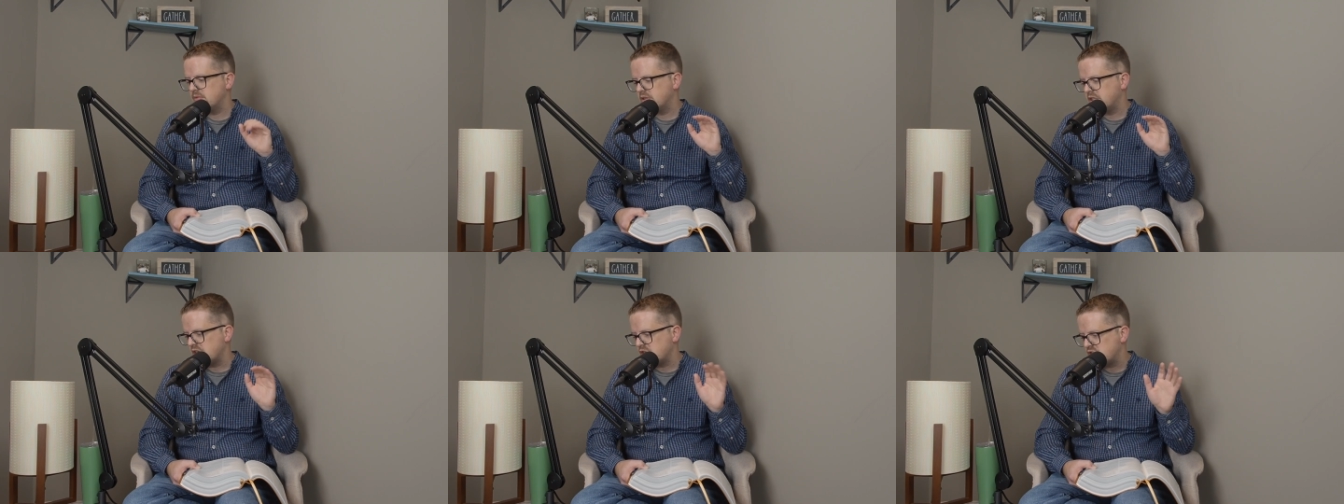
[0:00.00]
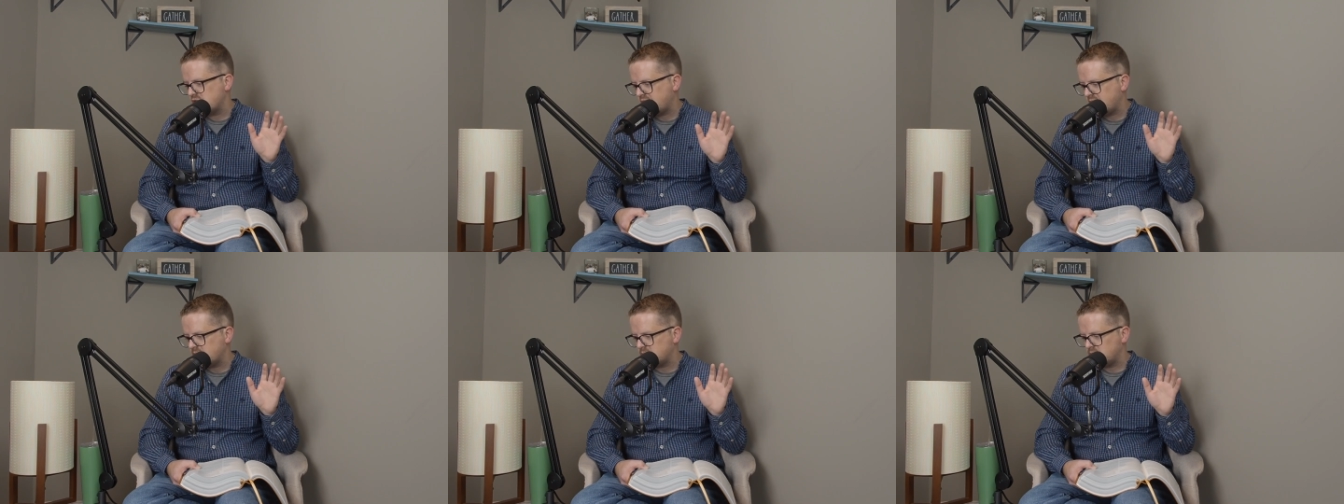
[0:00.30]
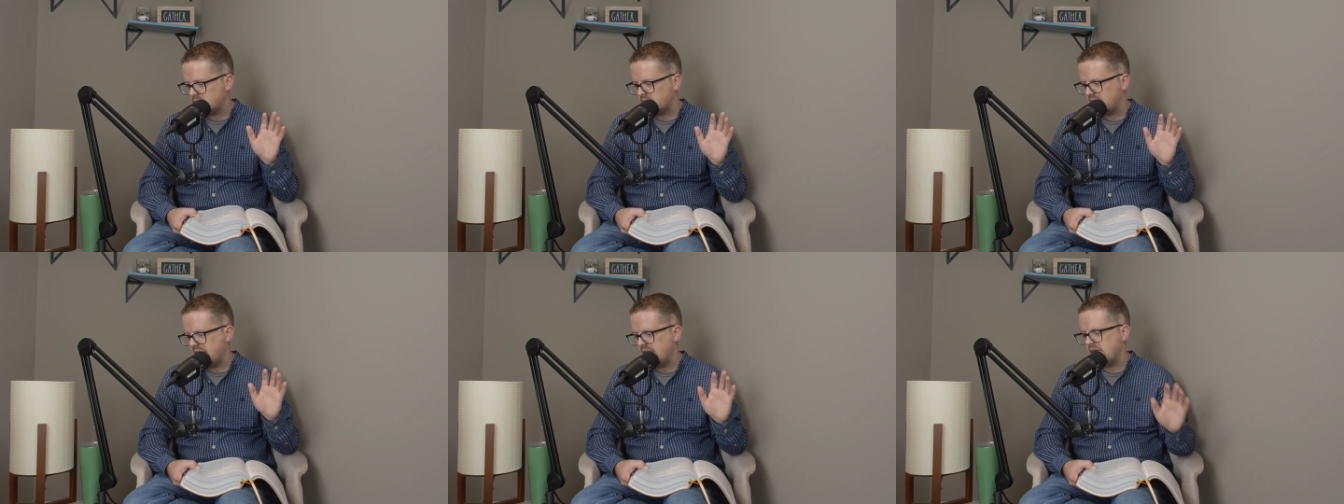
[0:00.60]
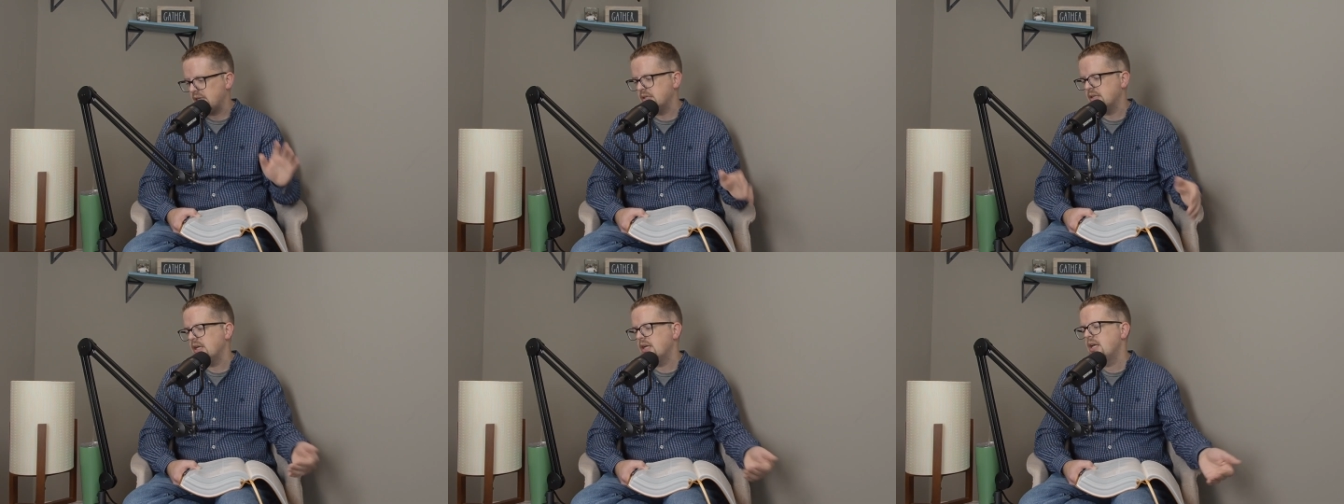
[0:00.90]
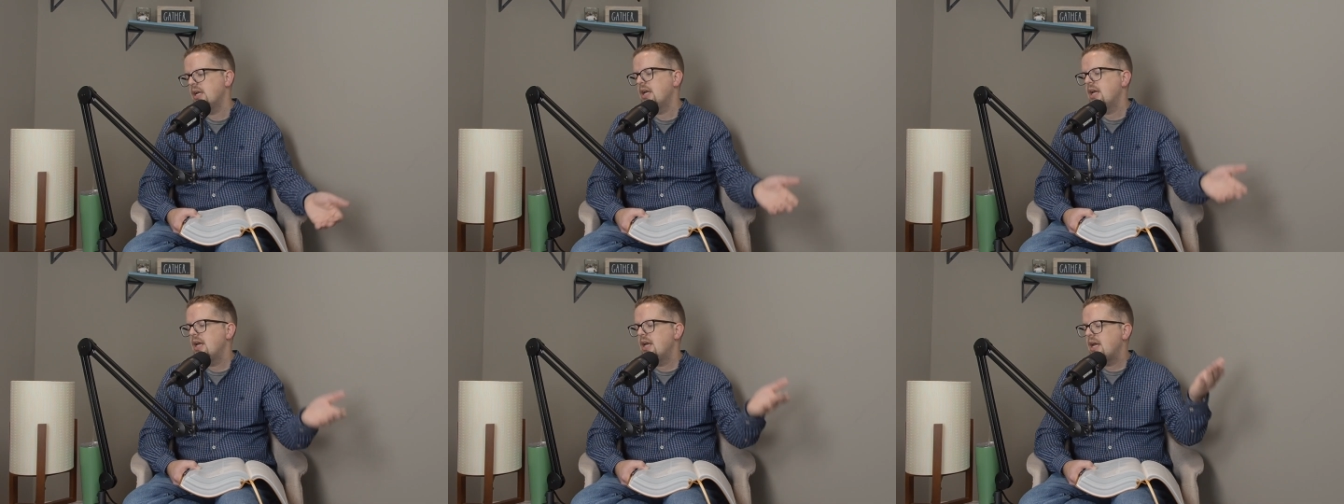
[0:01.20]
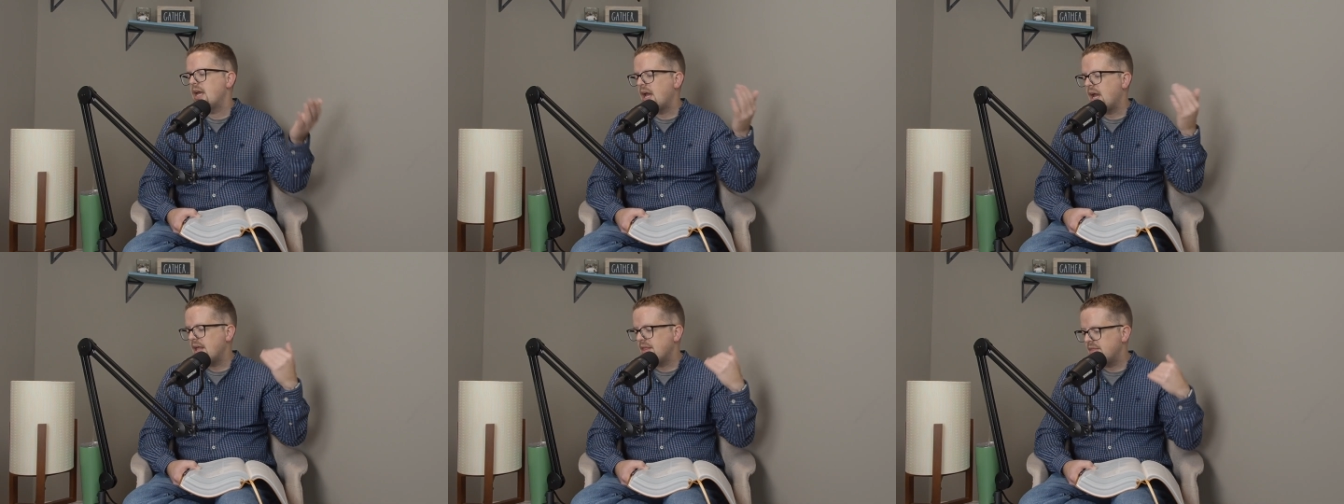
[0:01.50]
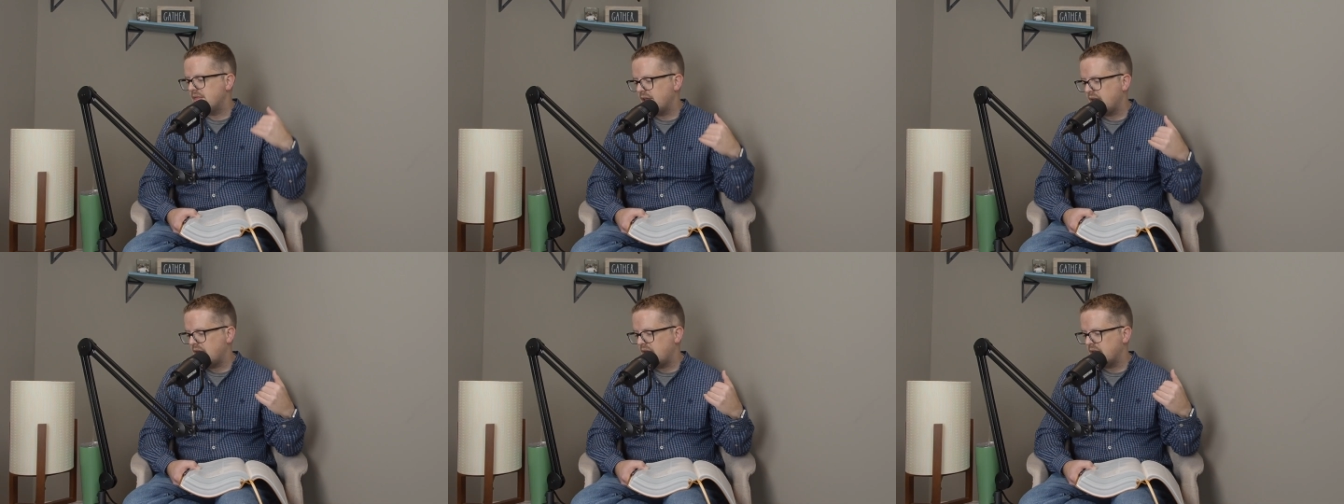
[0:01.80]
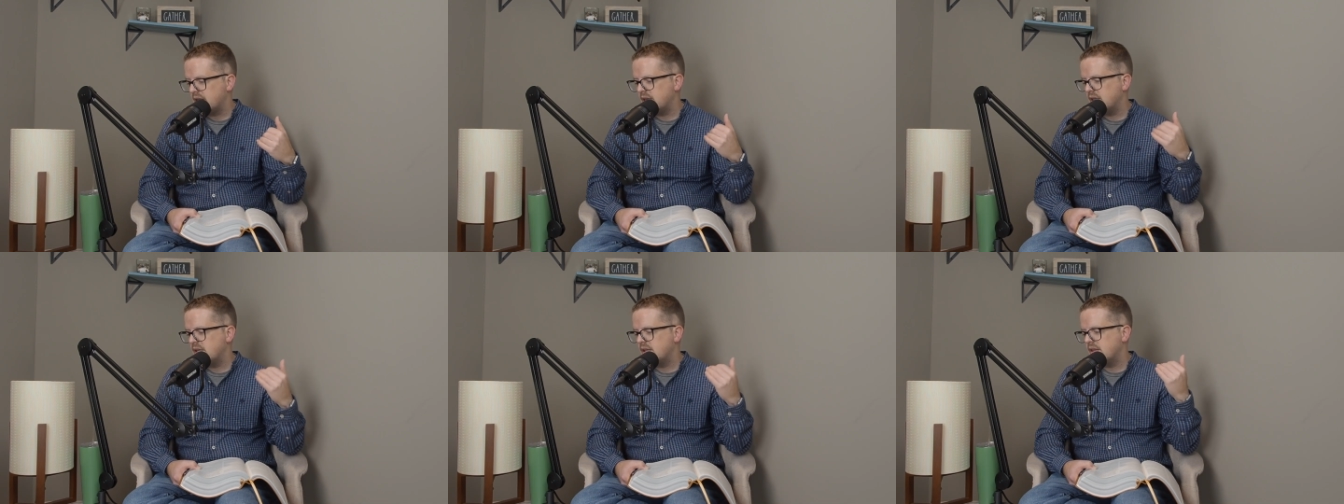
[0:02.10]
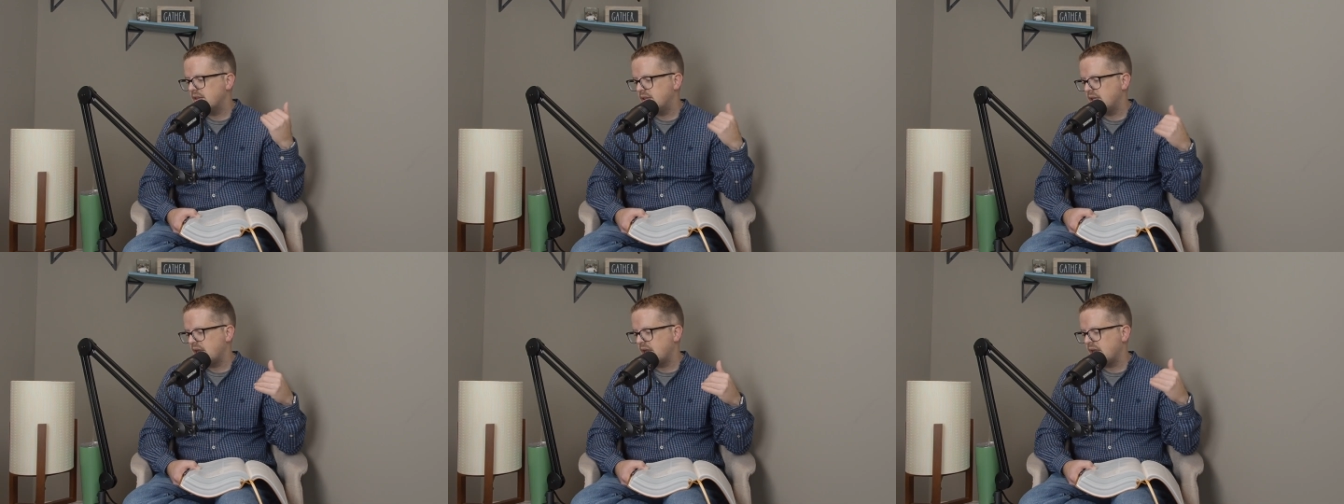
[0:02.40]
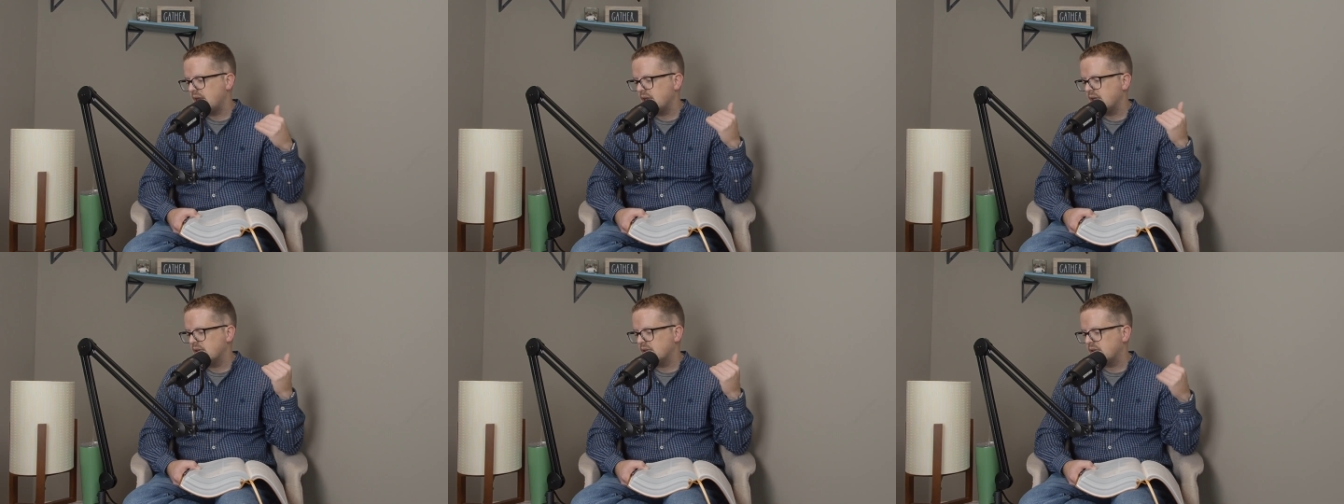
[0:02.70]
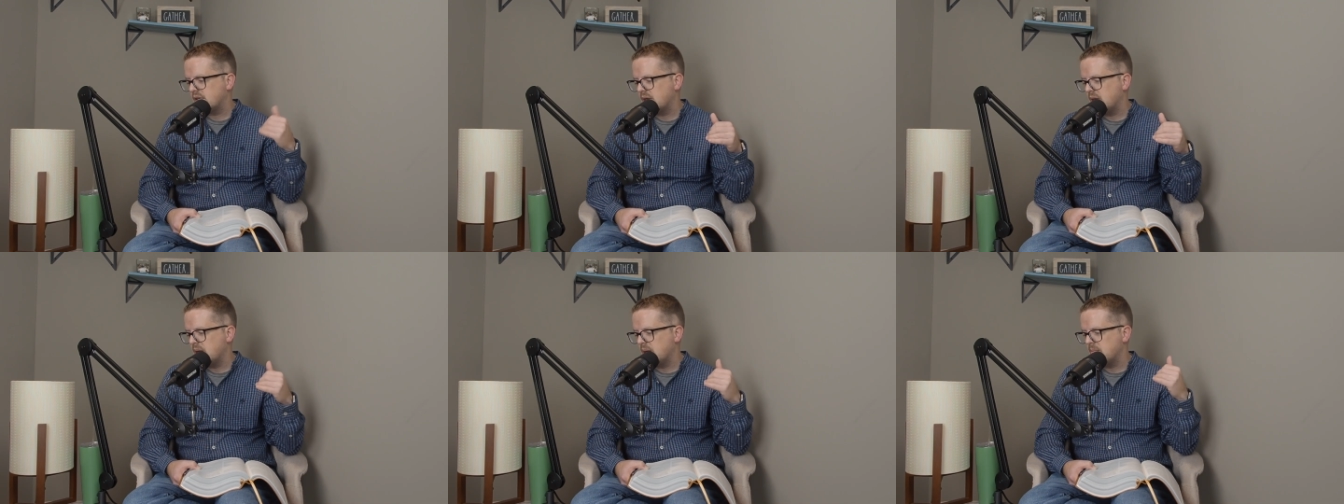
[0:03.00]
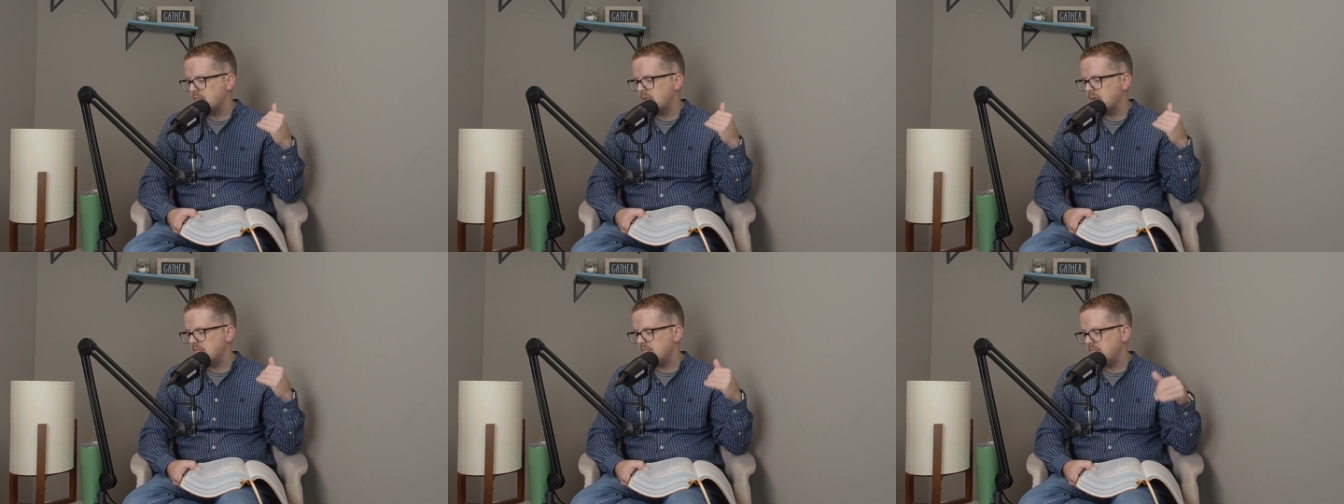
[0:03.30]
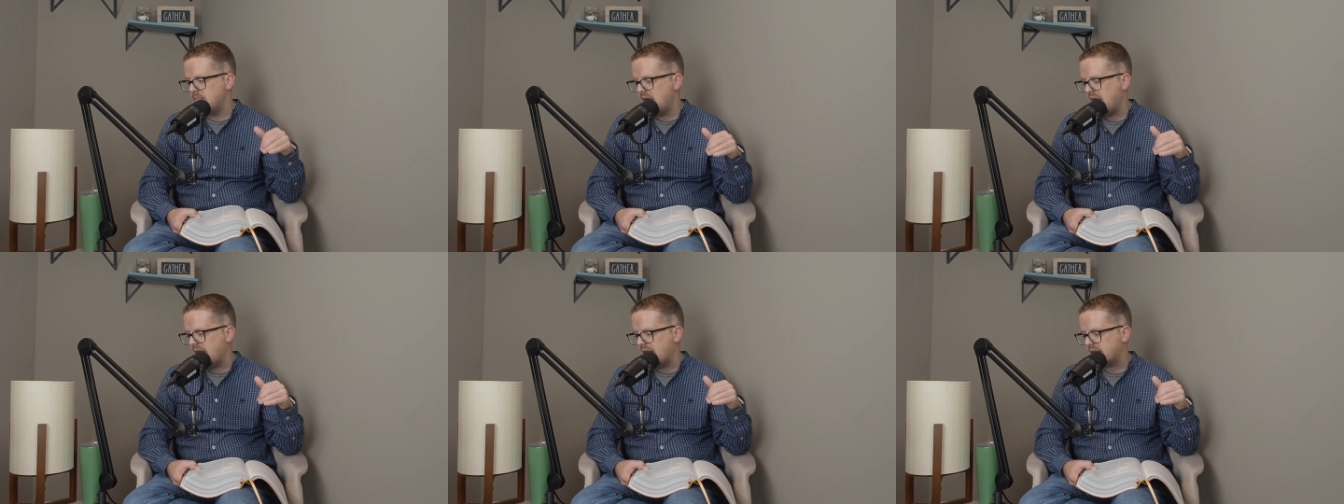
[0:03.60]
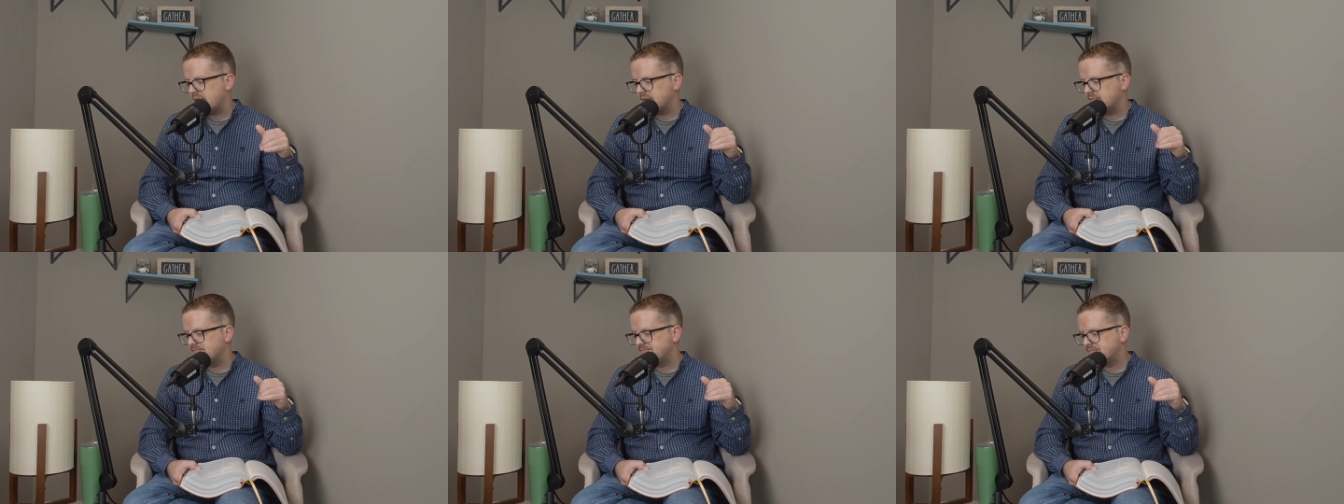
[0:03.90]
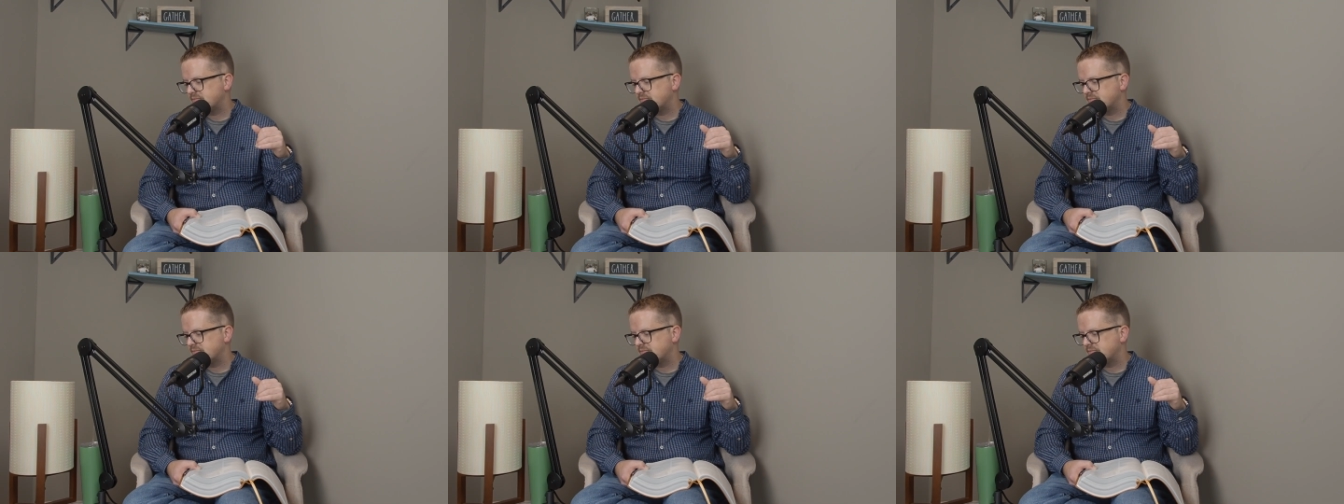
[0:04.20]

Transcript: They check out the land, and then they come back.